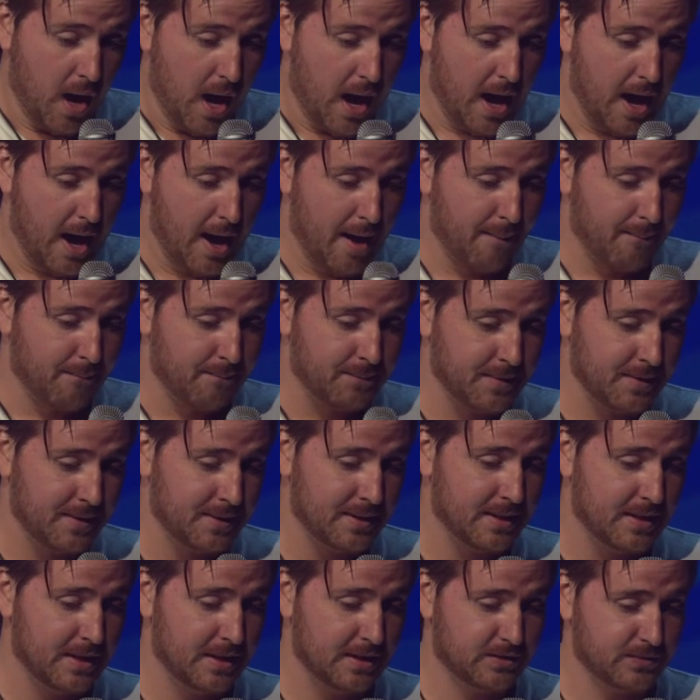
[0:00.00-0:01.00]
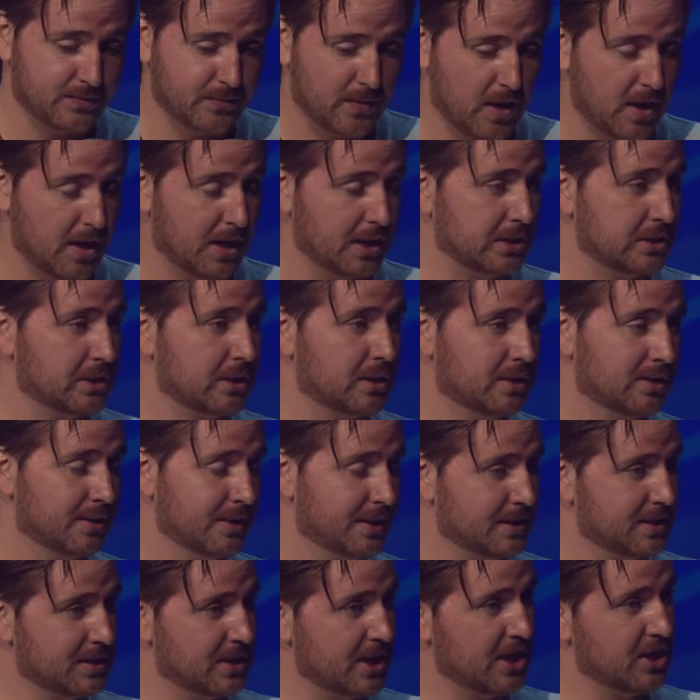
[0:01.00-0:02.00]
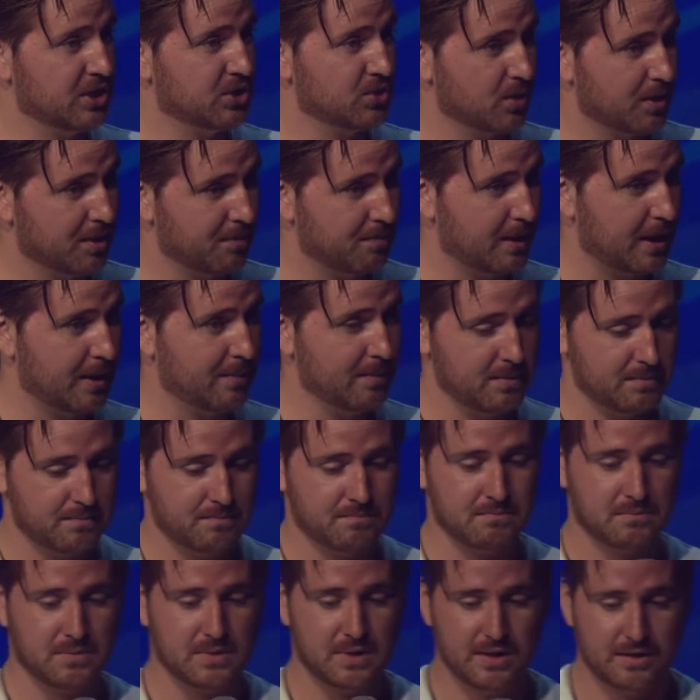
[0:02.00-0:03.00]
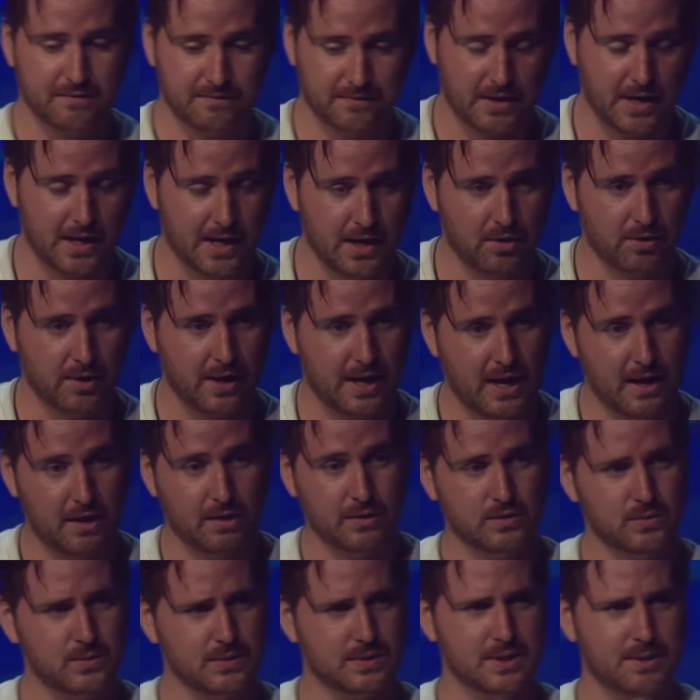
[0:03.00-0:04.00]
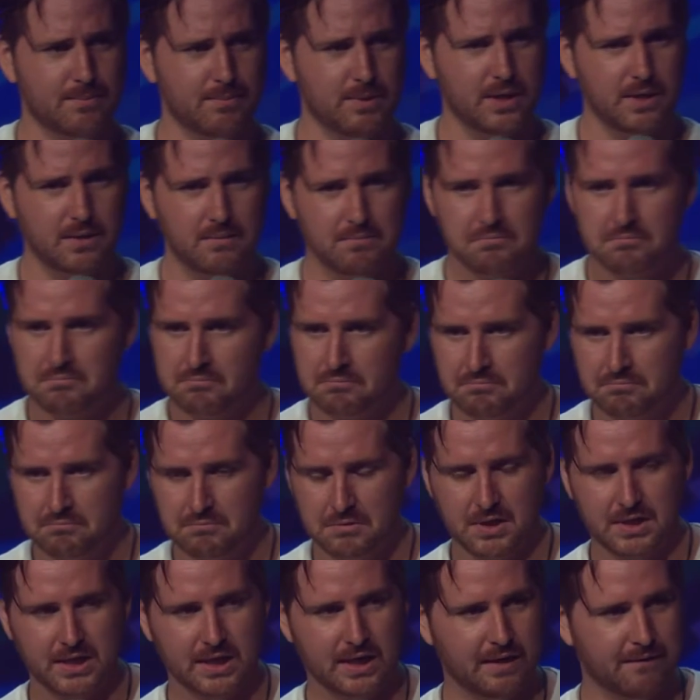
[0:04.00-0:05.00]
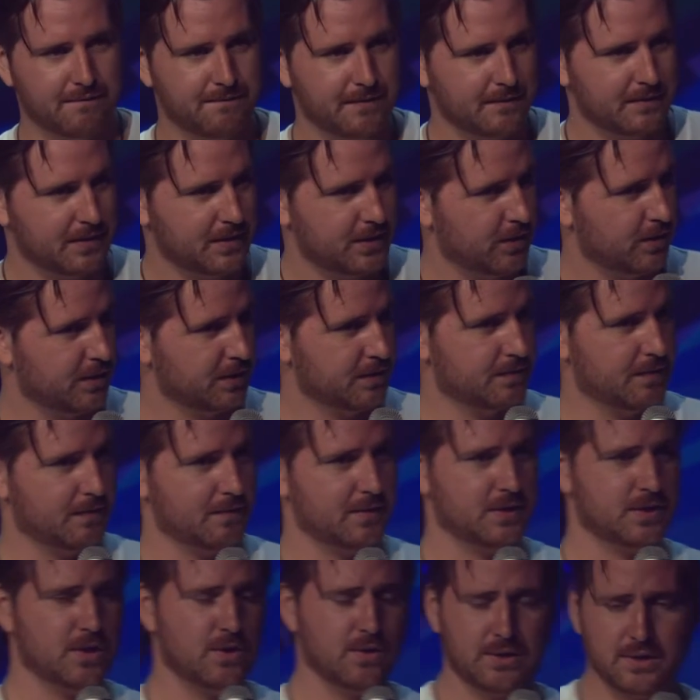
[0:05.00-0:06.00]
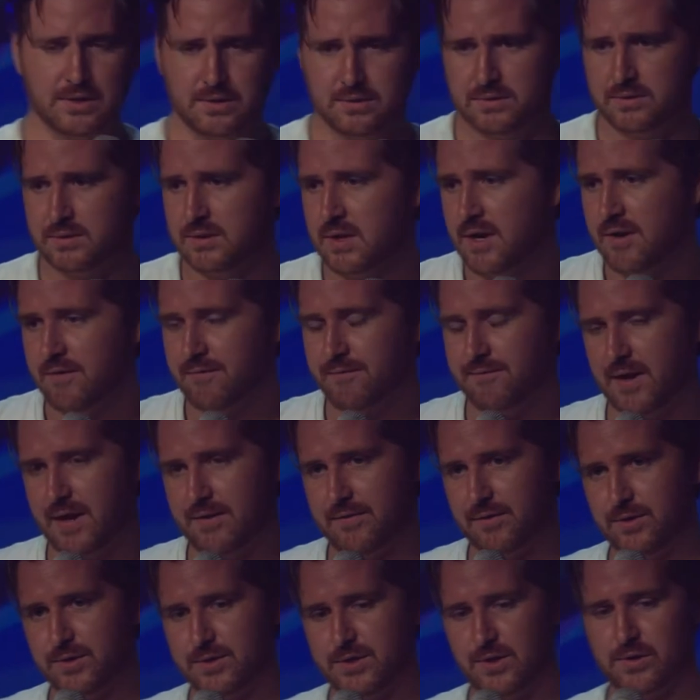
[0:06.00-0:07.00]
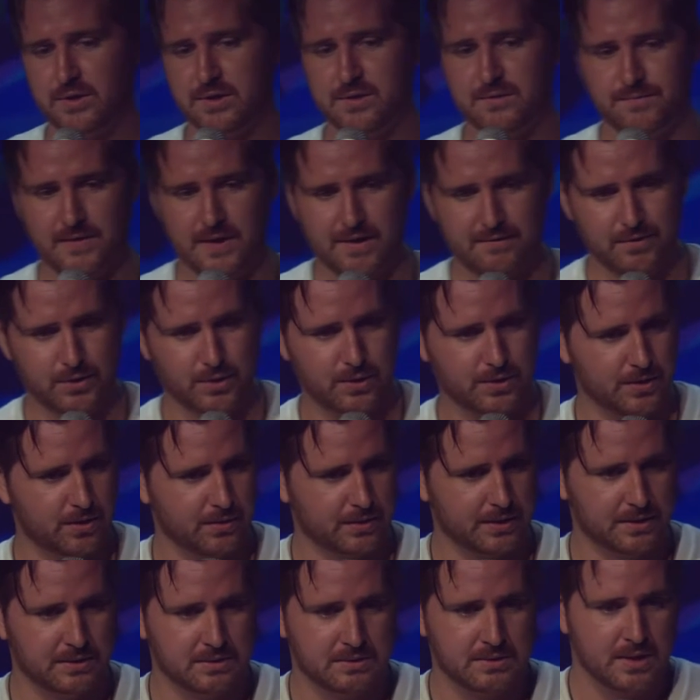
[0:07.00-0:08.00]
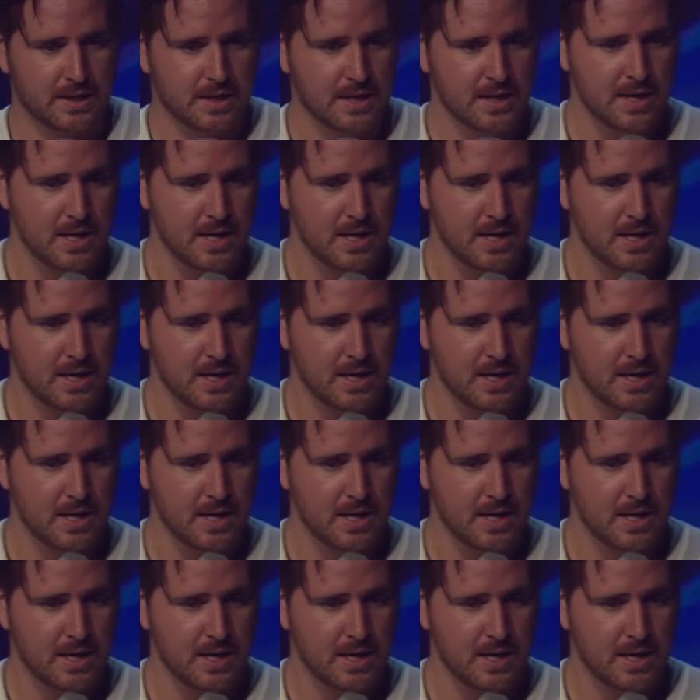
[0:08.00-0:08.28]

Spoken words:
As far as, let's say, a joint payment. If I own a house with somebody, you can have 50 tokens, 500 tokens, 500 tokens.